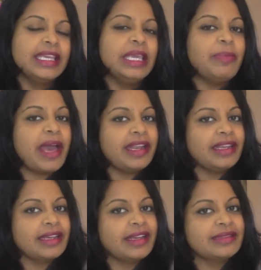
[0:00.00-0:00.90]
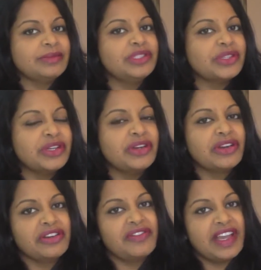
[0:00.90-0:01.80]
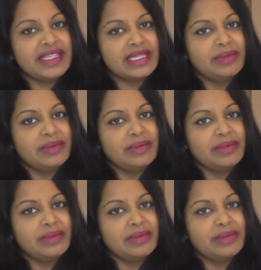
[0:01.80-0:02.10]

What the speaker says: keep at it, because I'm sure you're going to find